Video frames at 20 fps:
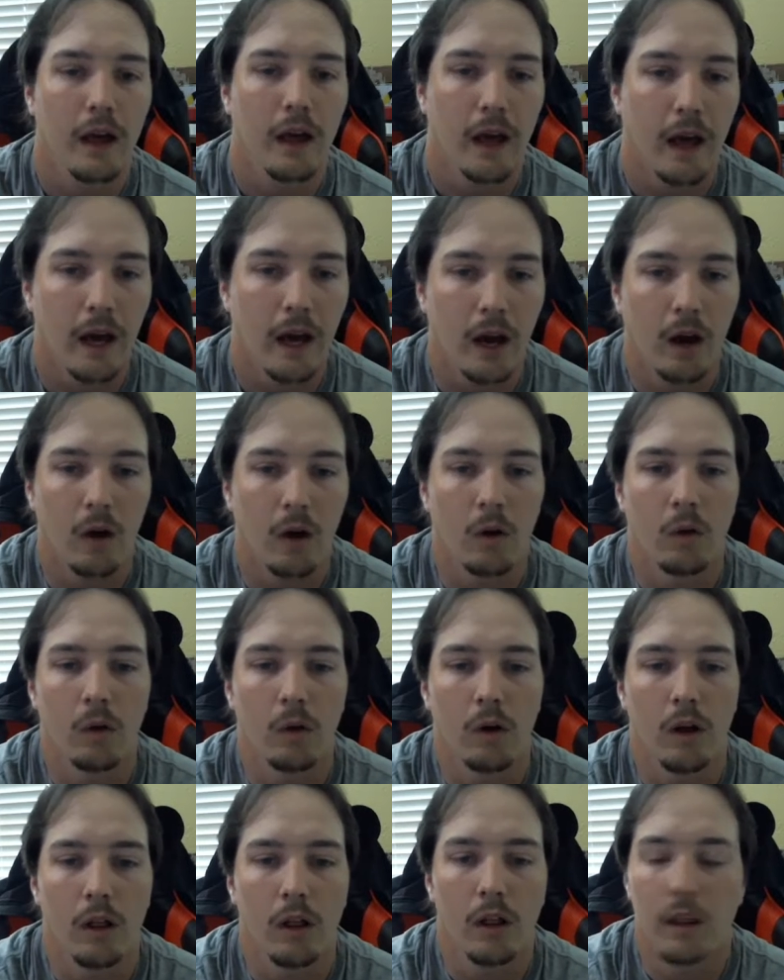
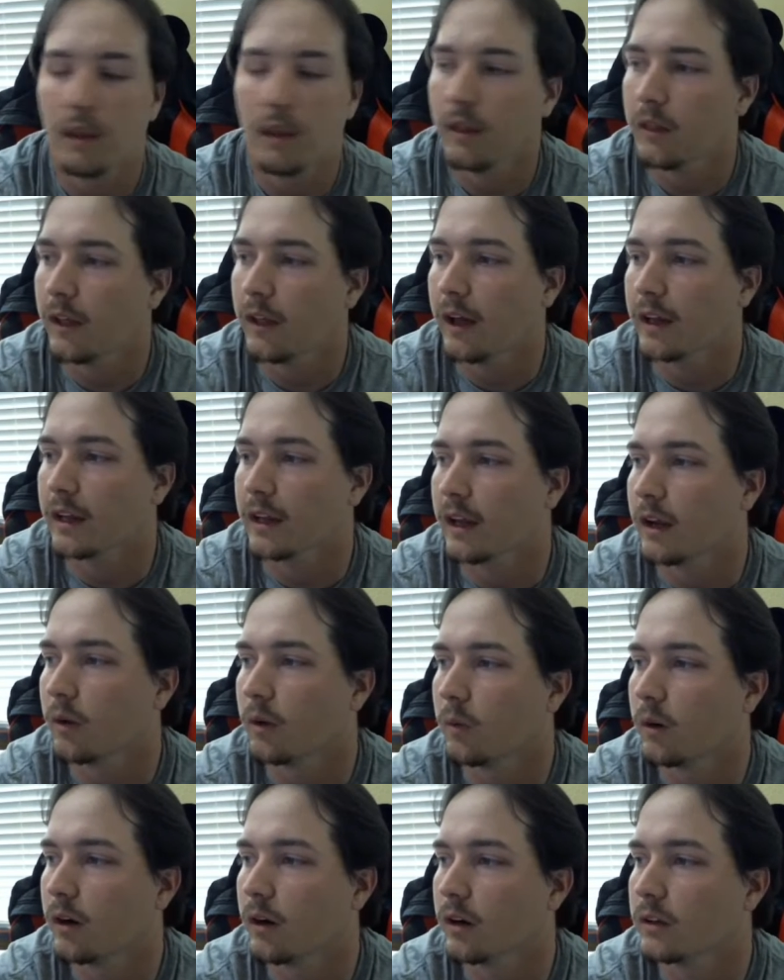how that kind of
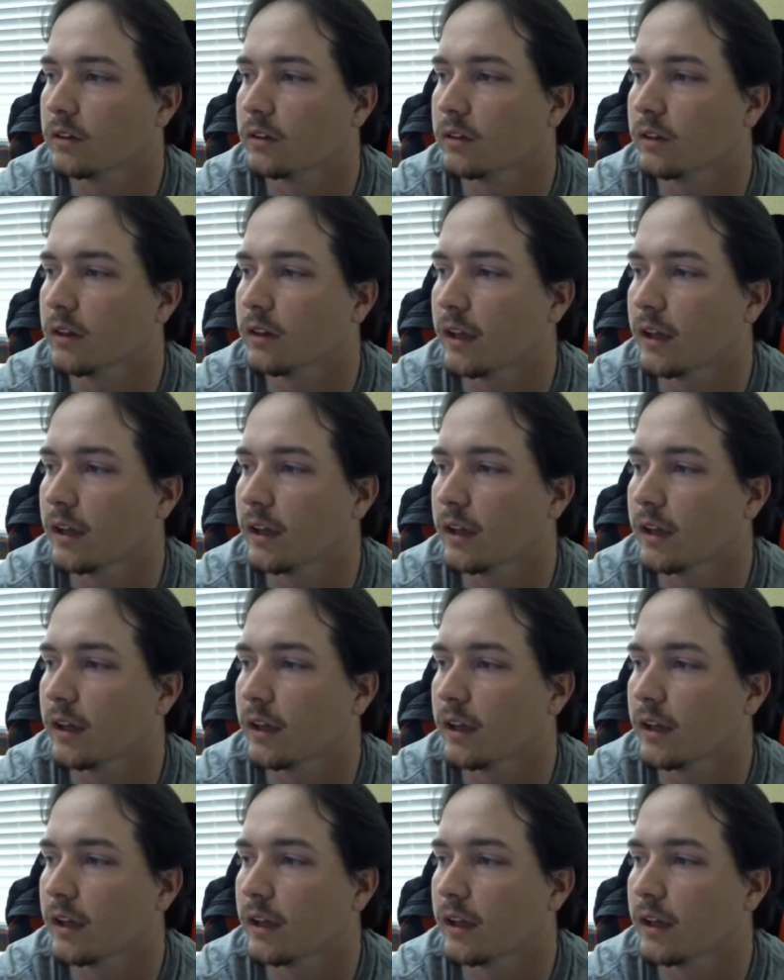works.